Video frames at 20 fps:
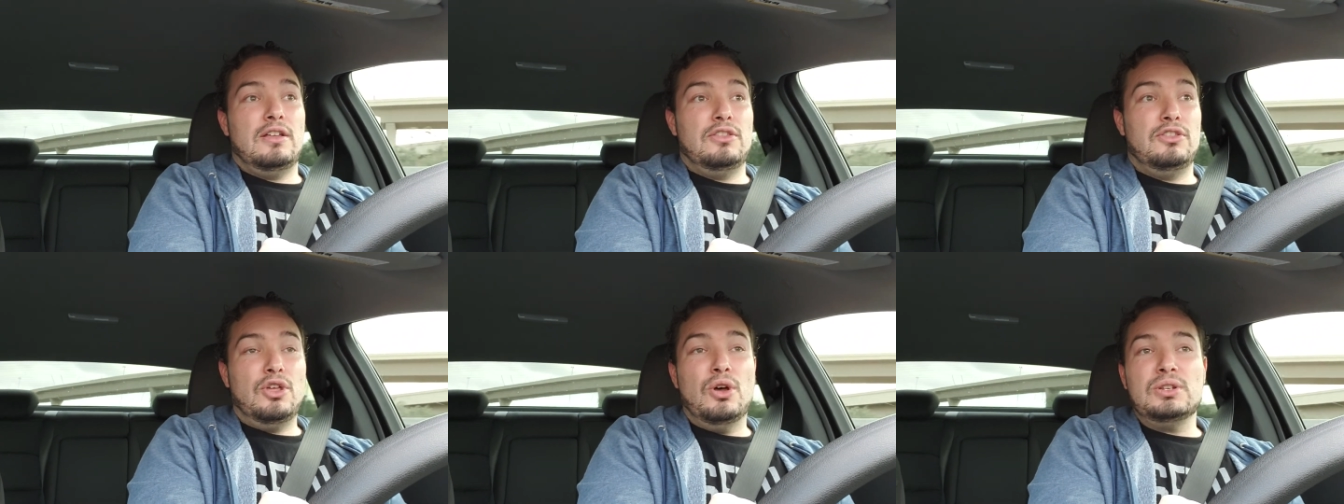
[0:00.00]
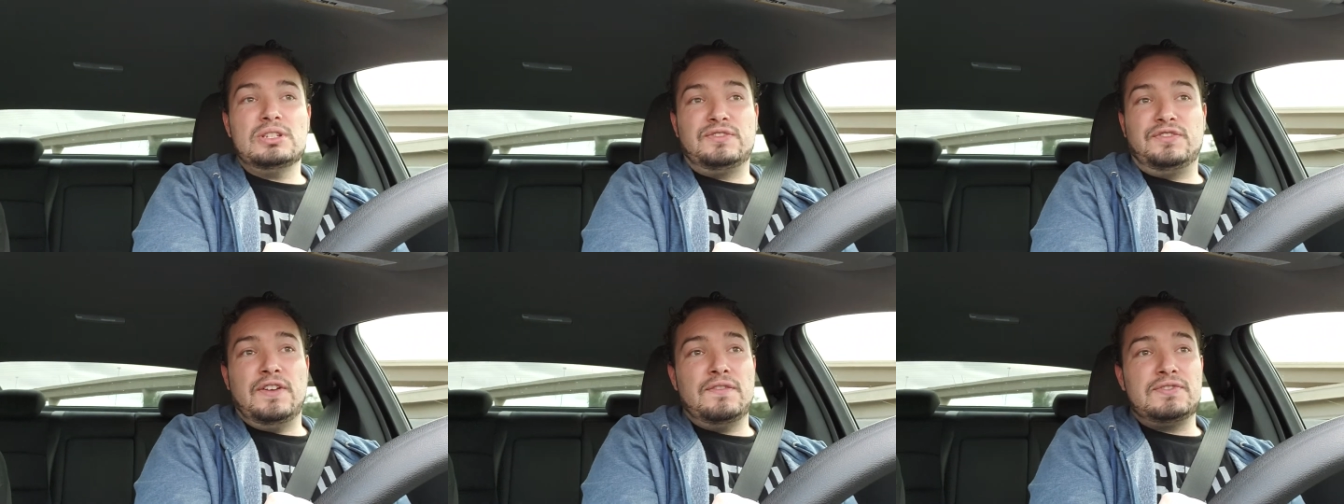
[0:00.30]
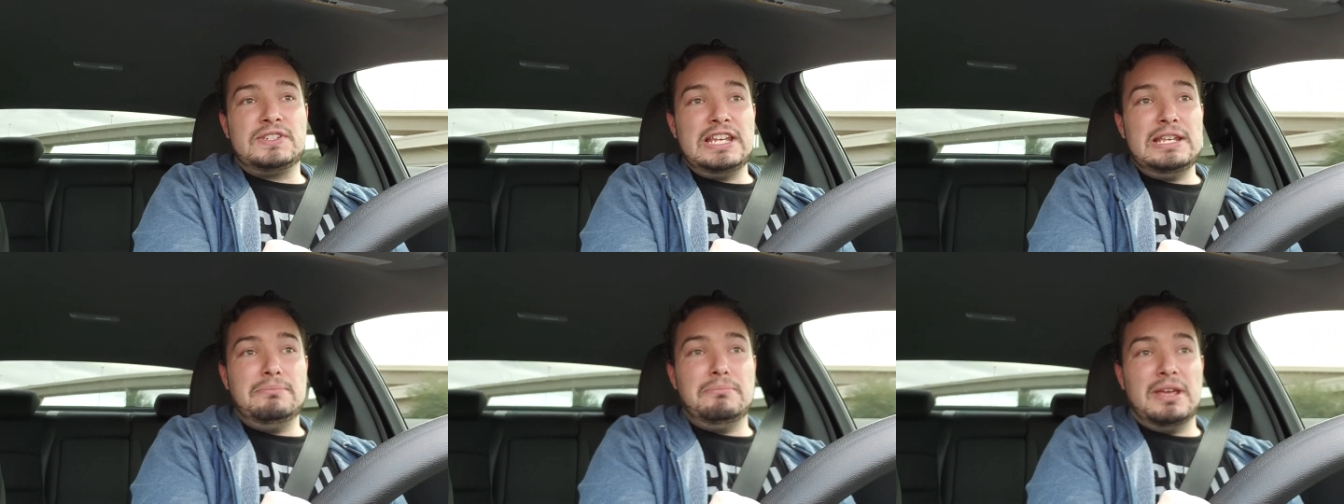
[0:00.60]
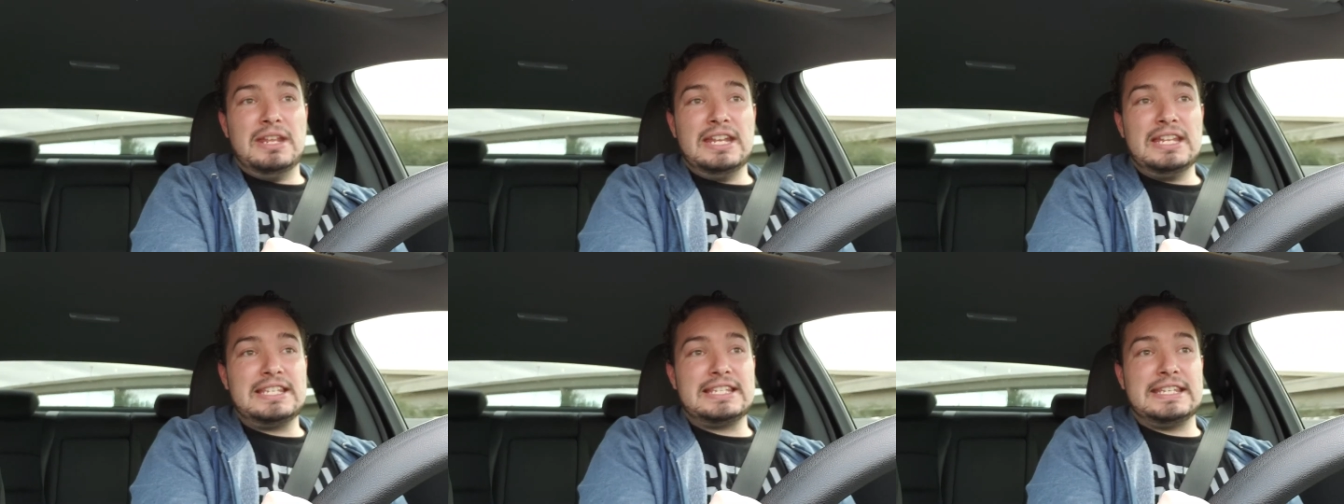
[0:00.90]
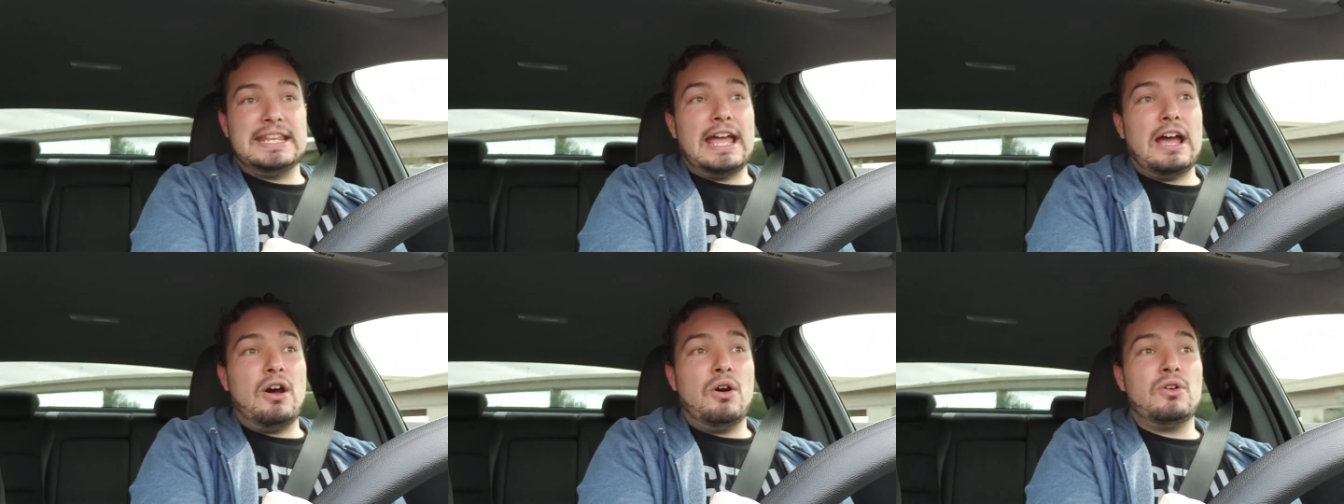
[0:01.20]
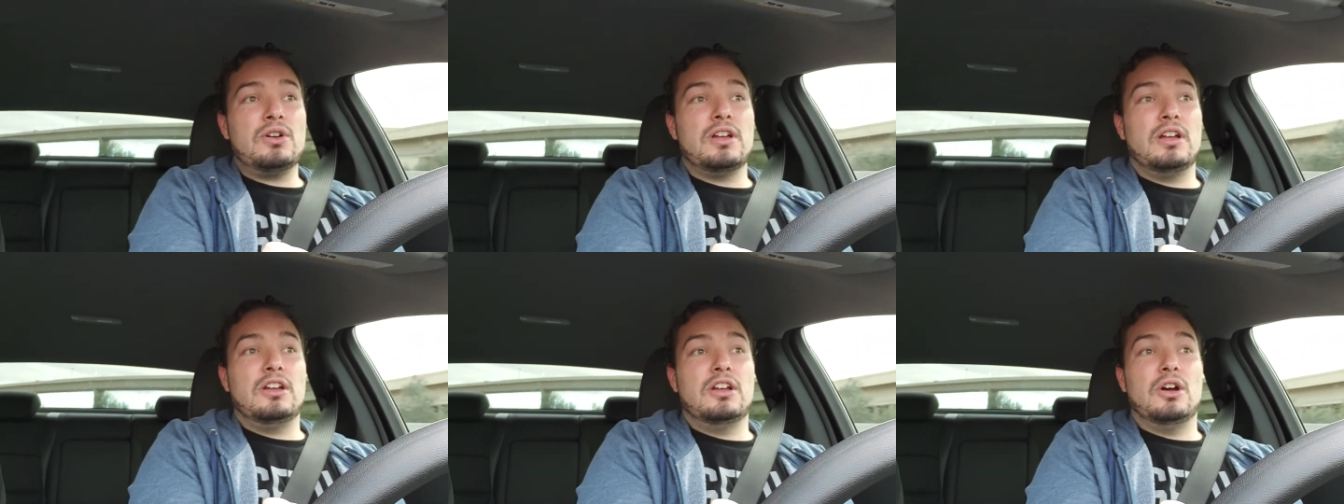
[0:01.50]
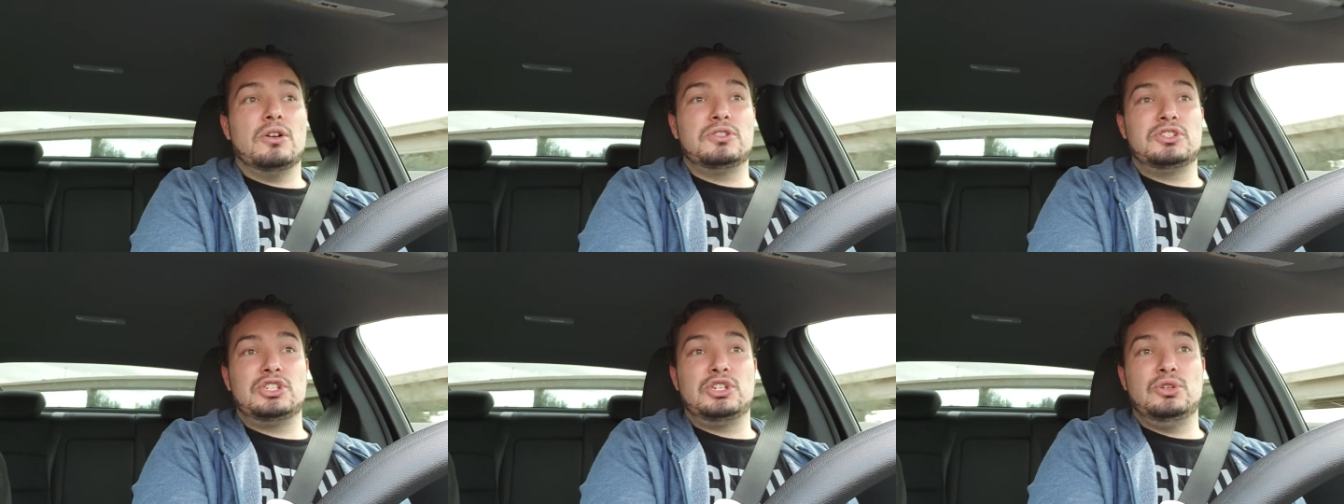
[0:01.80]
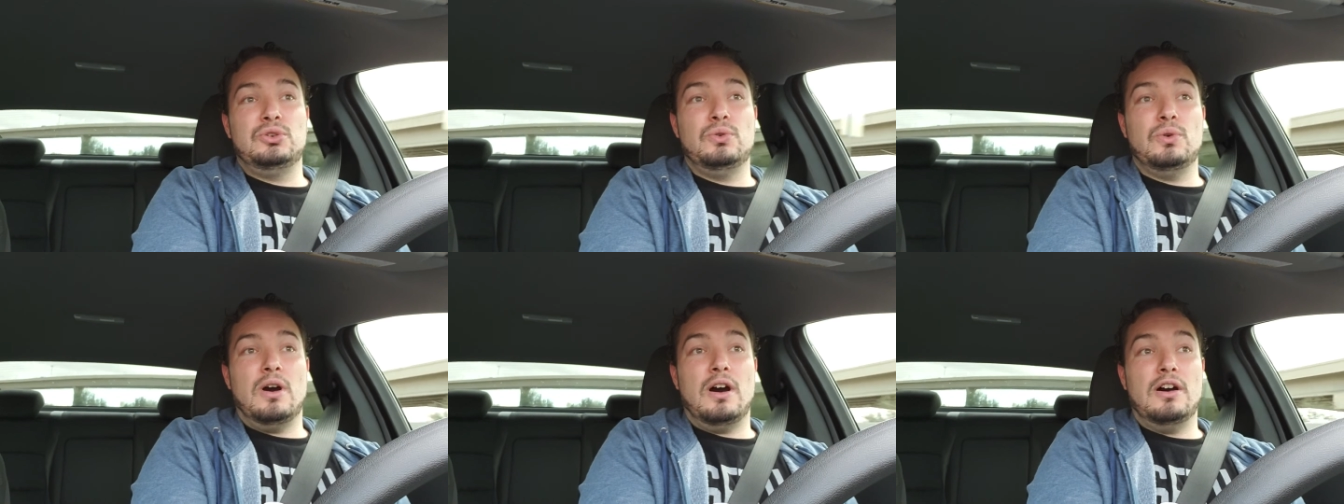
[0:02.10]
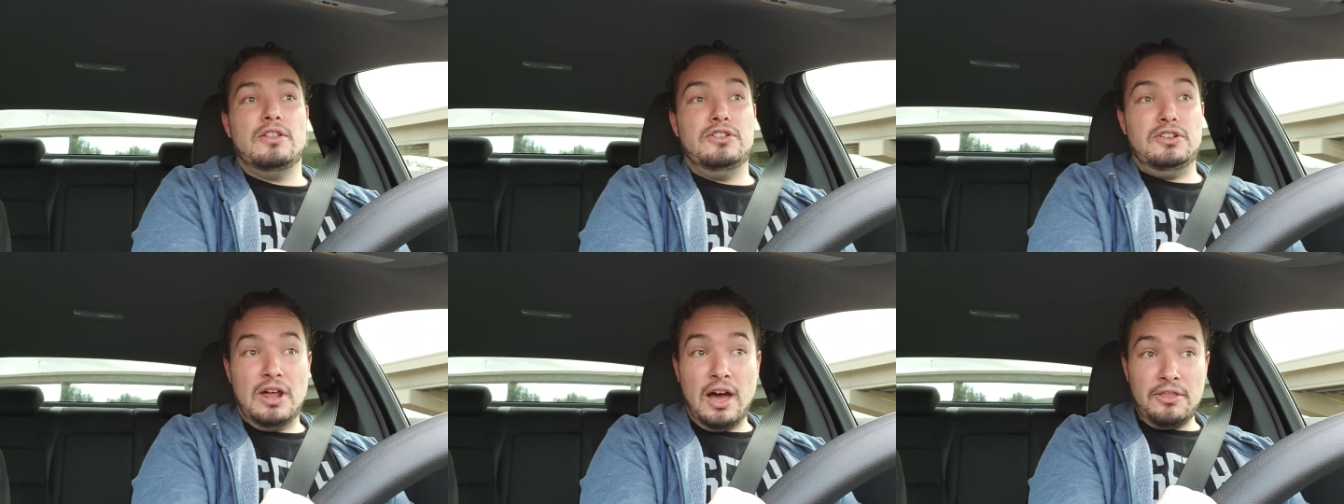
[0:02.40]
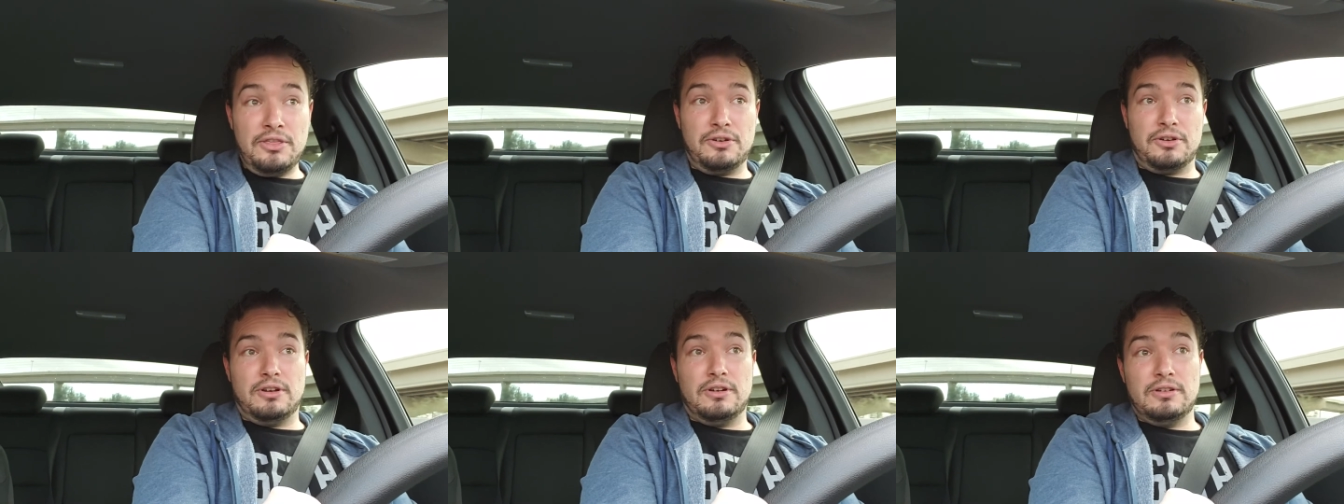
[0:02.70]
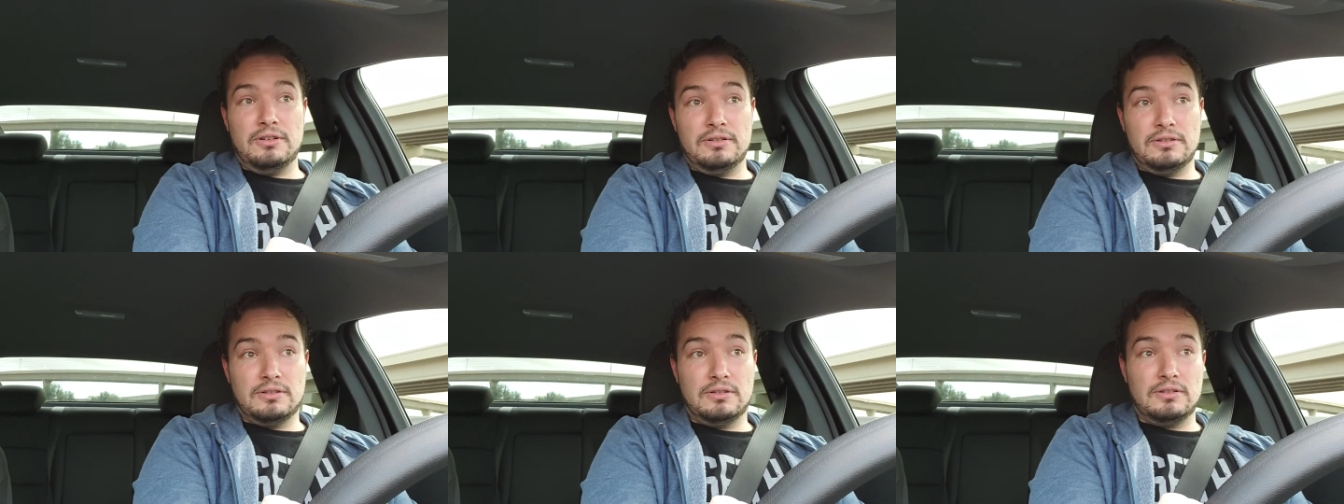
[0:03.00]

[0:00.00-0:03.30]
Those 15 minutes now can go to another